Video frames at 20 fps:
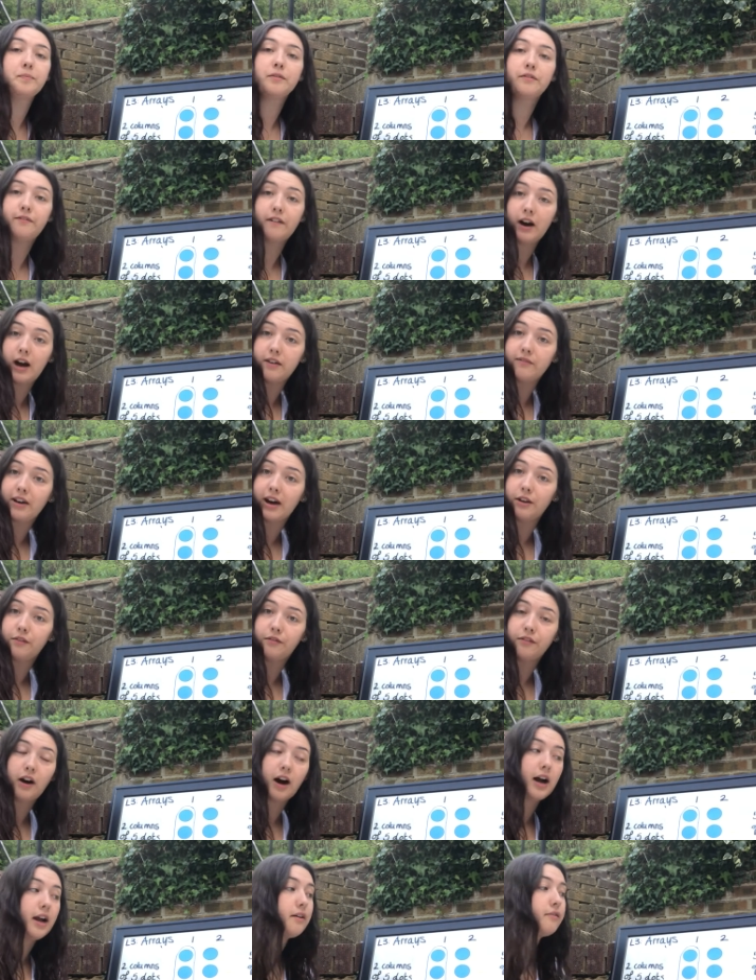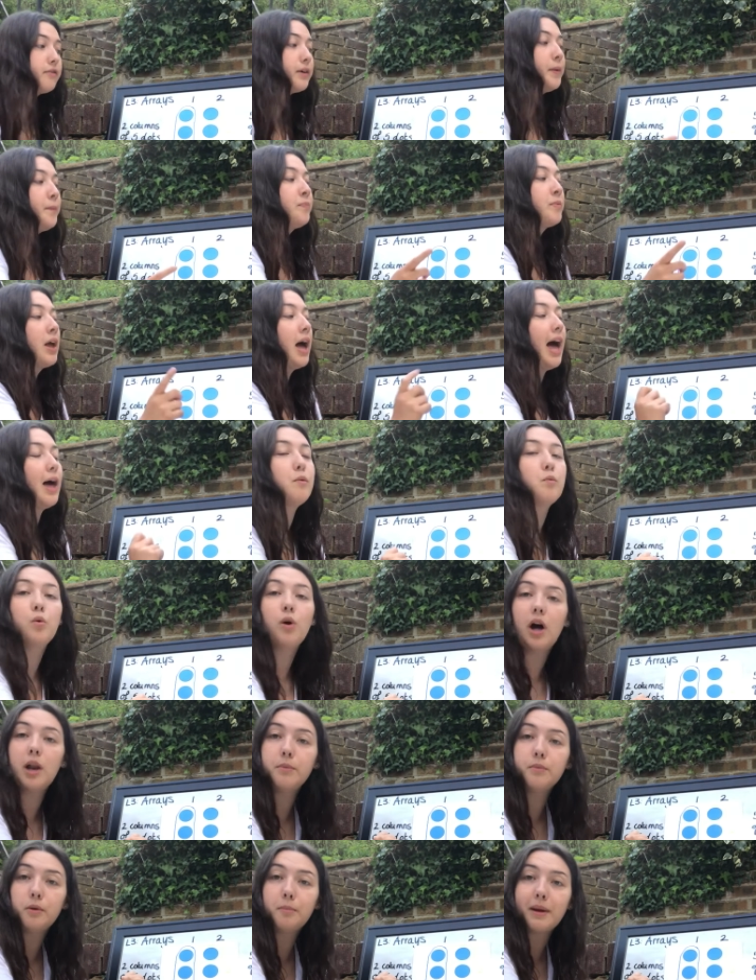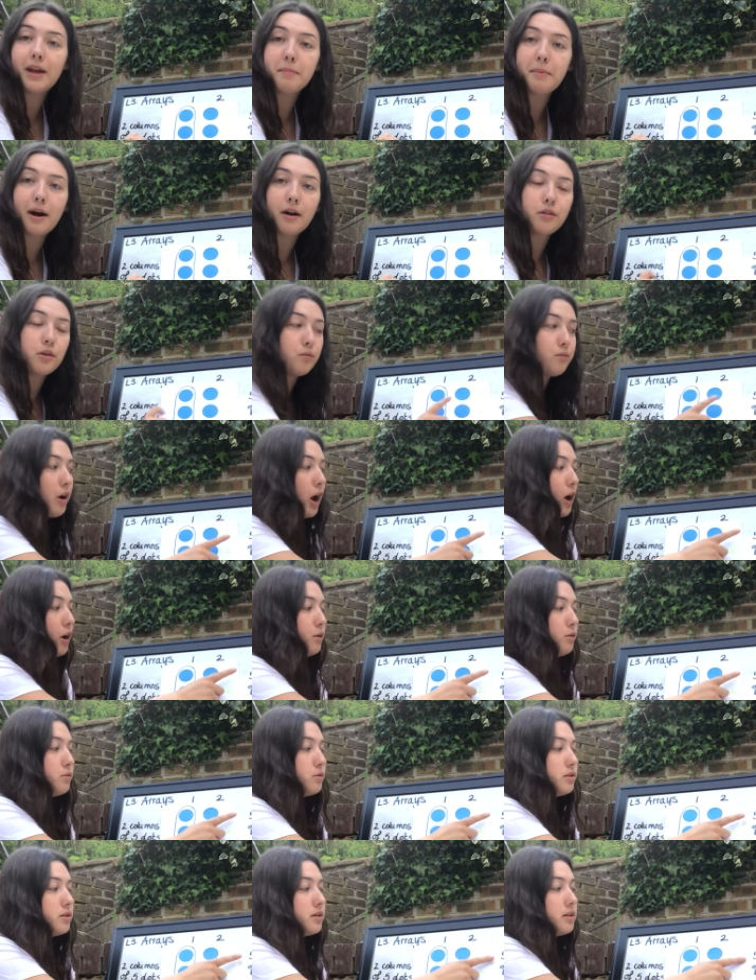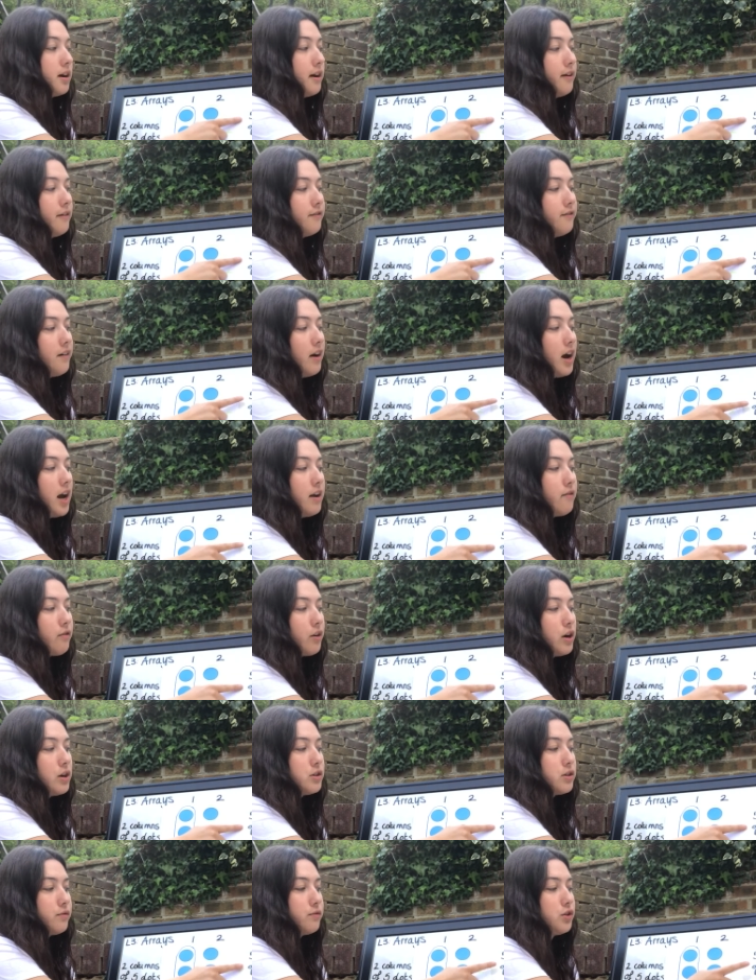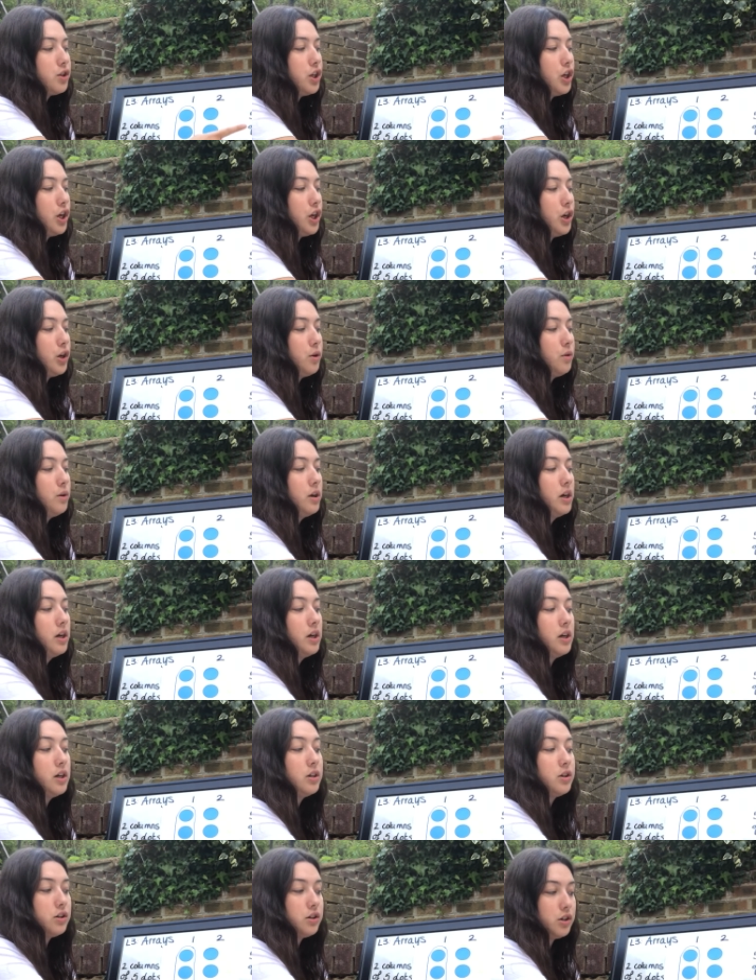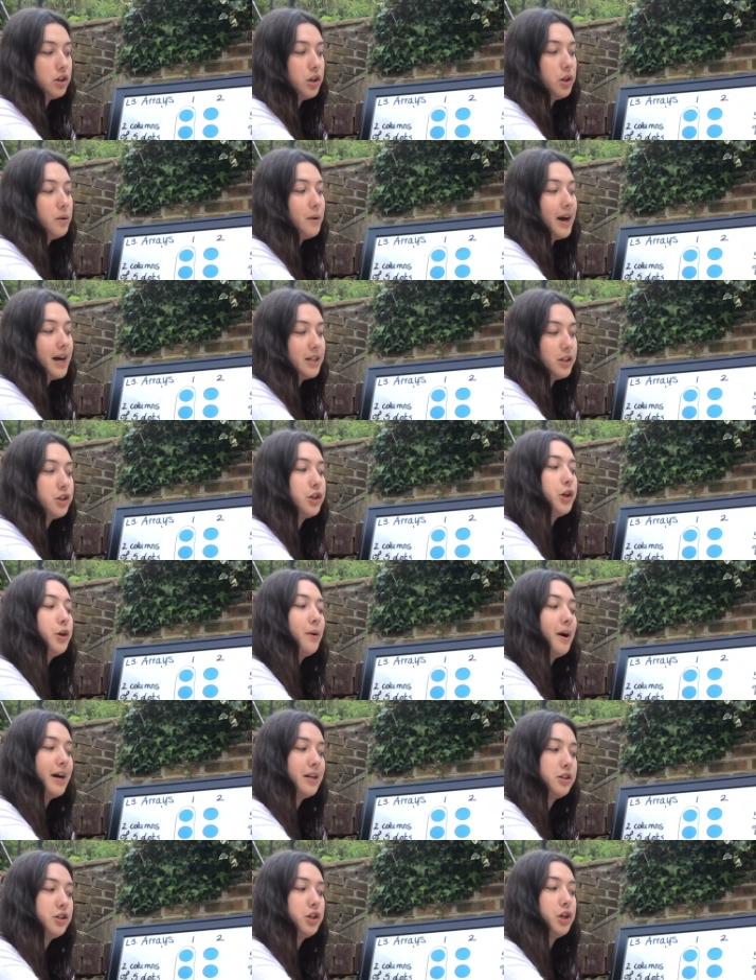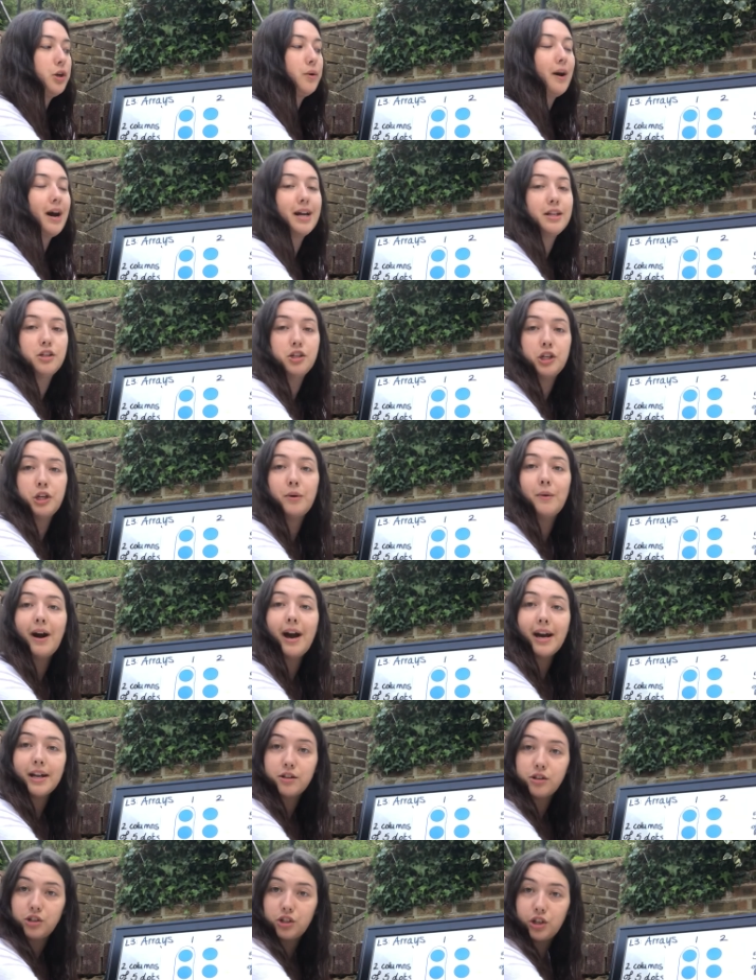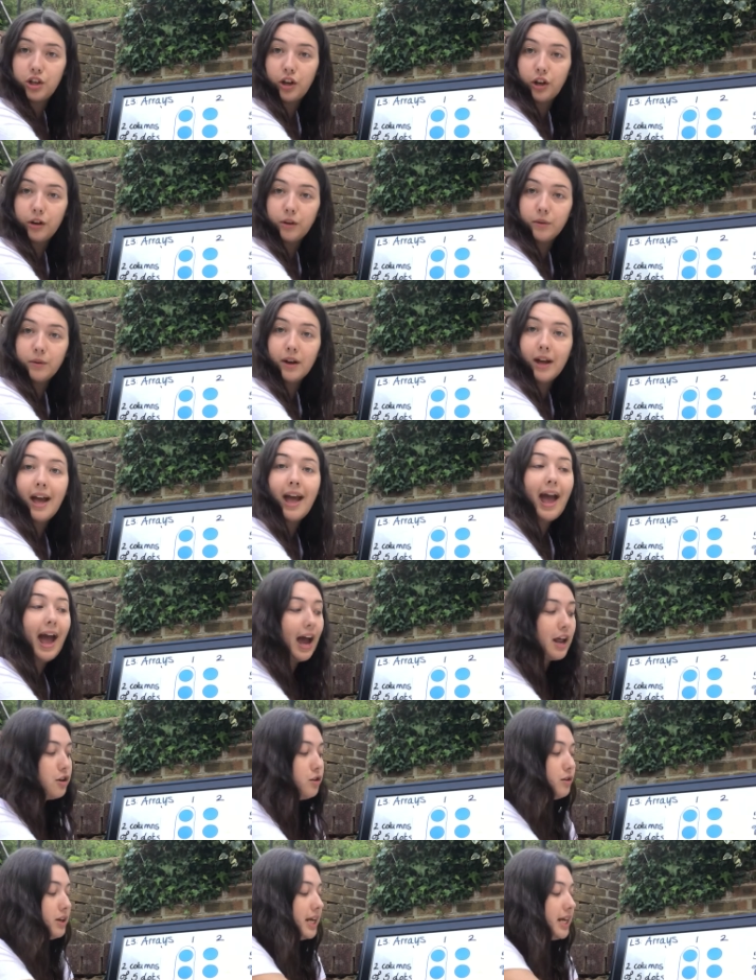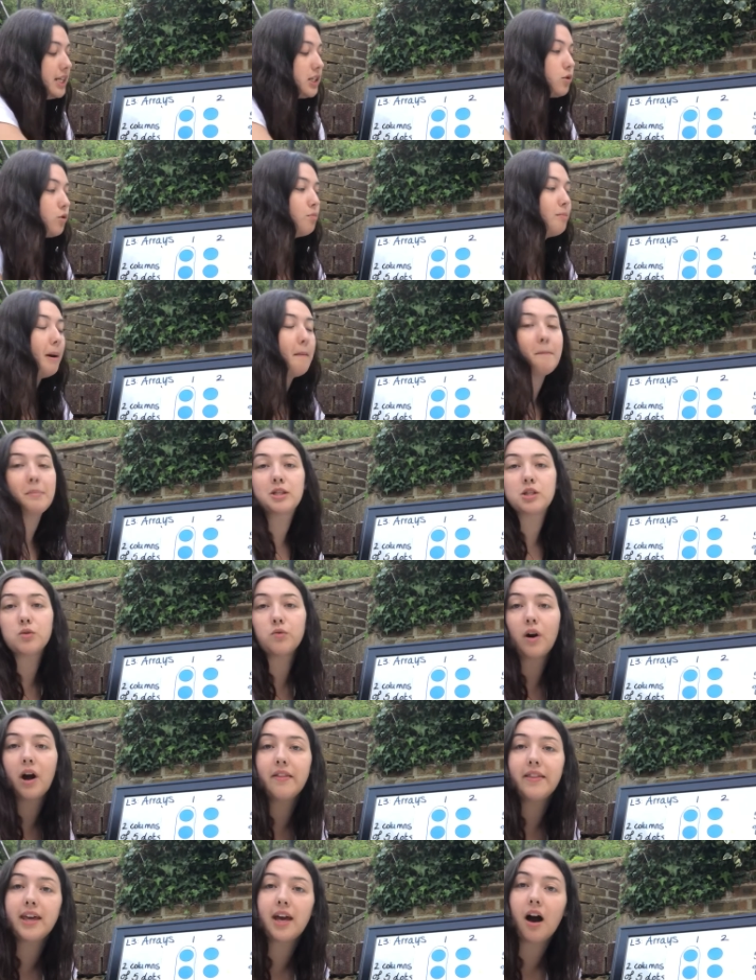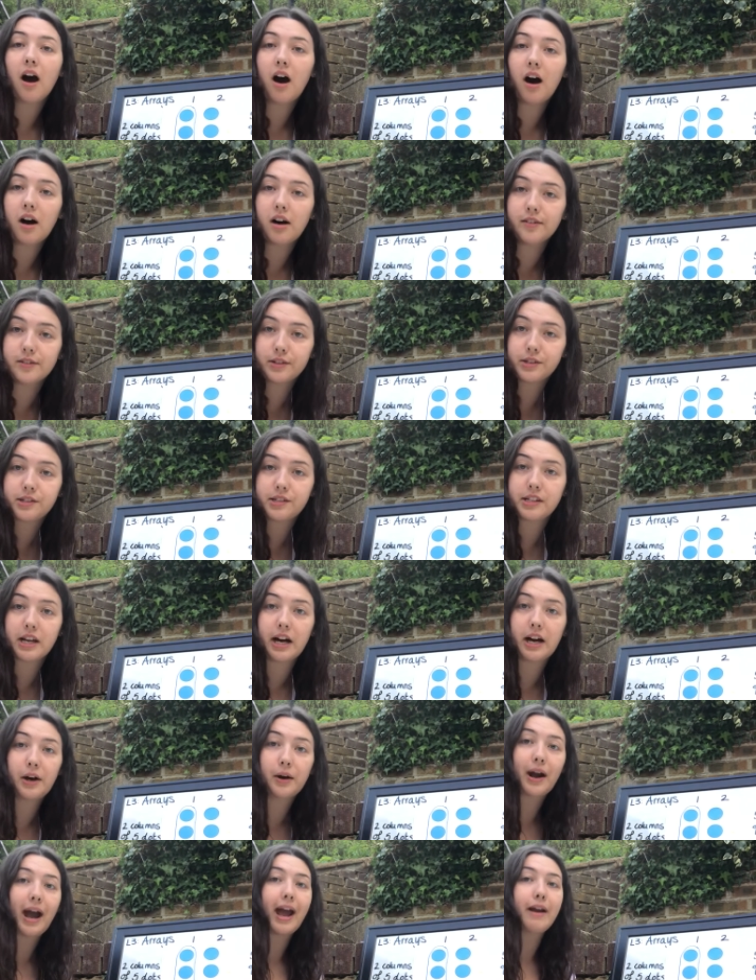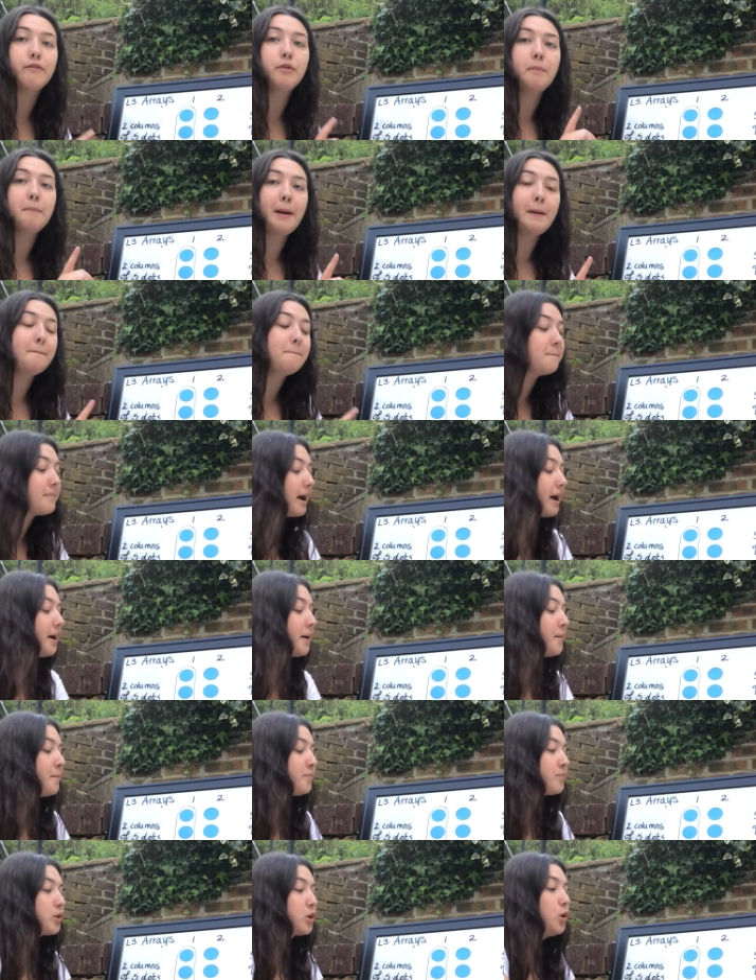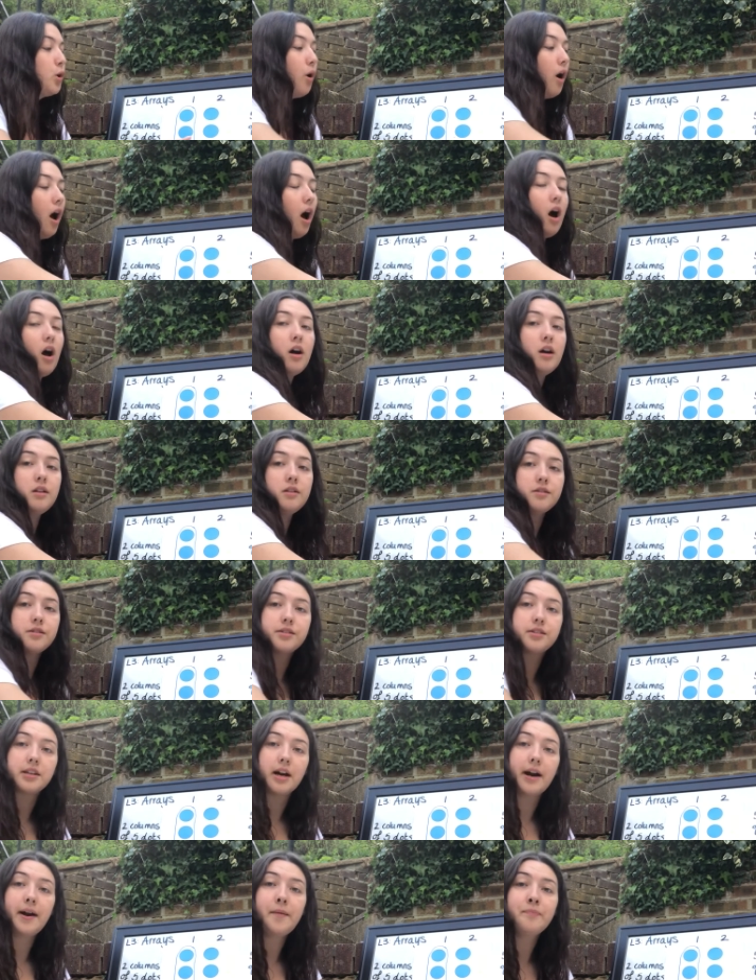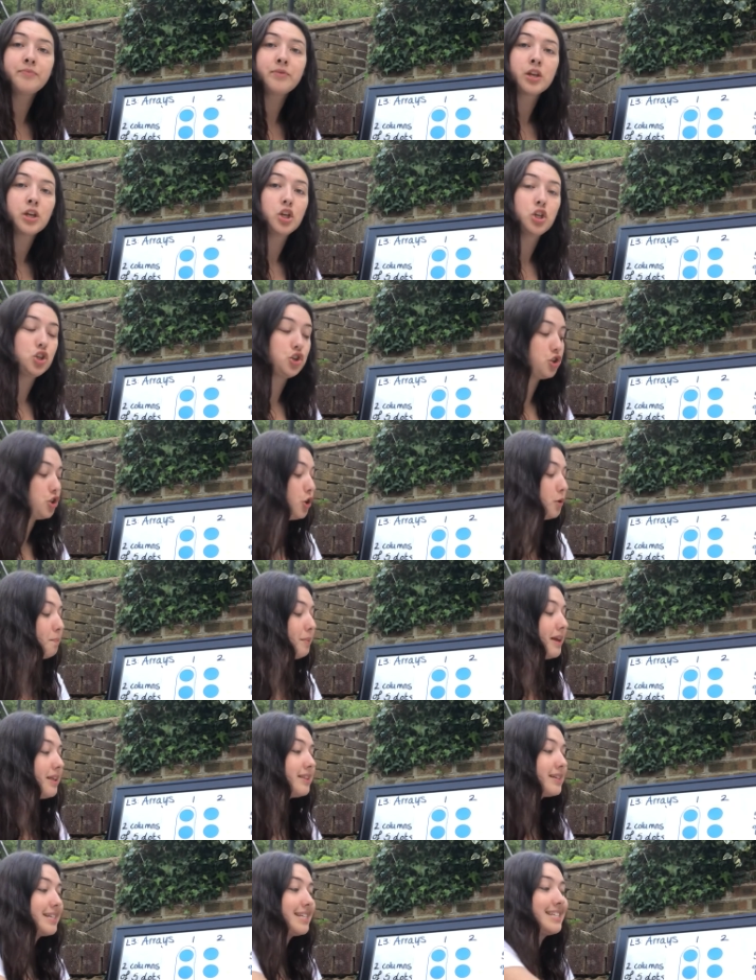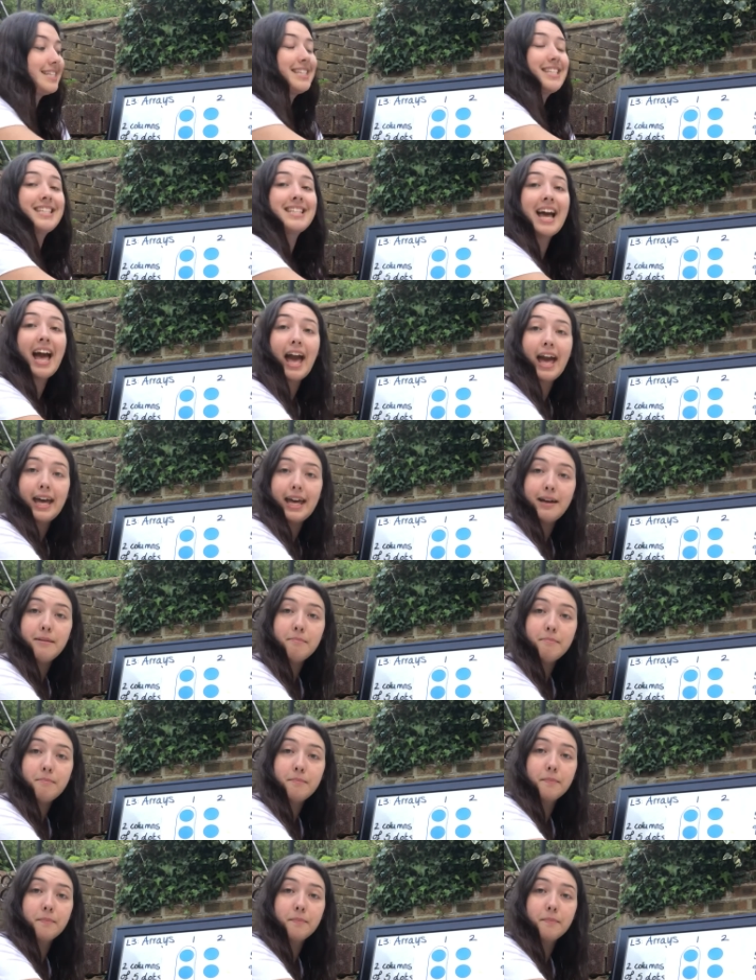five add five, and one will be about the rows, five rows of two, 2, add 2, add 2, add 2, add 2. And you need to remember to write the answer, okay? And remember, your answer should be the same